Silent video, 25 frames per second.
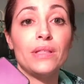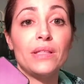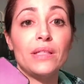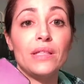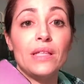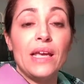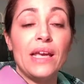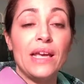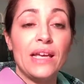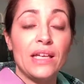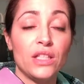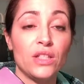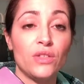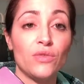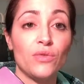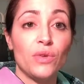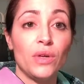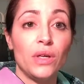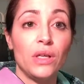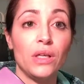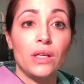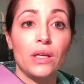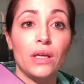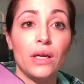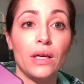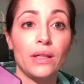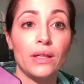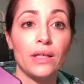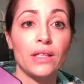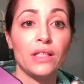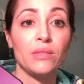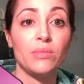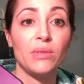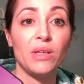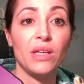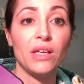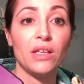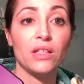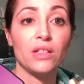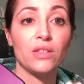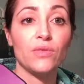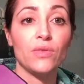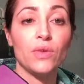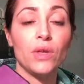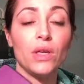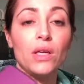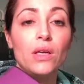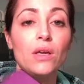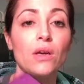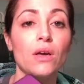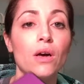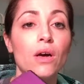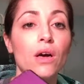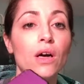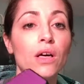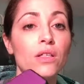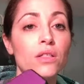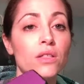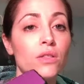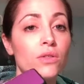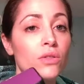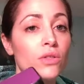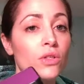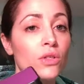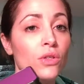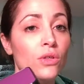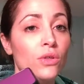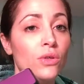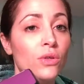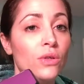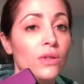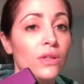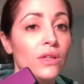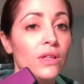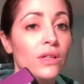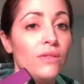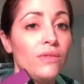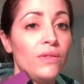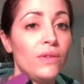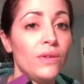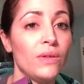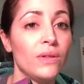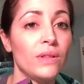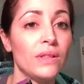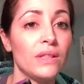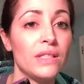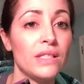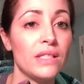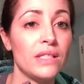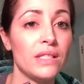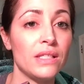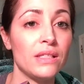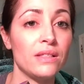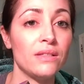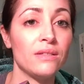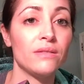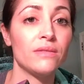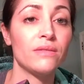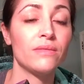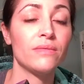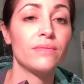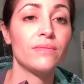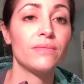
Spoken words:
hands-free. I like to be hands-free. Also, too, if you could listen,